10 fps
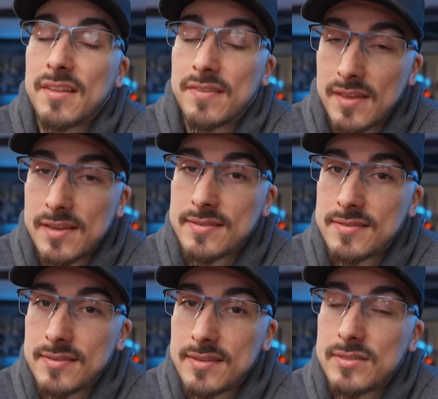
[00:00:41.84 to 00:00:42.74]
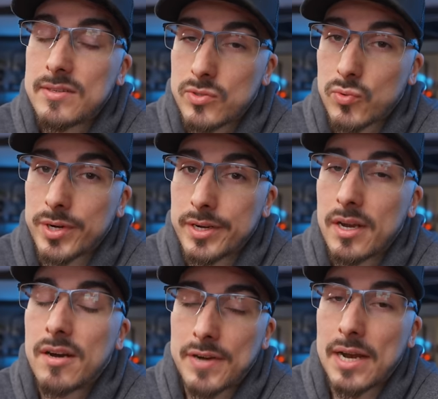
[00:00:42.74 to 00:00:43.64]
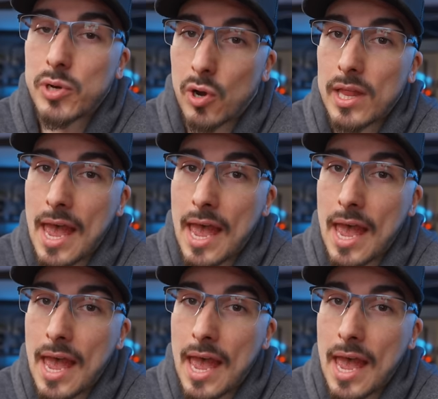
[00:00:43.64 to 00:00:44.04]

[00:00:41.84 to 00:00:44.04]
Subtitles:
And this is the story of how it all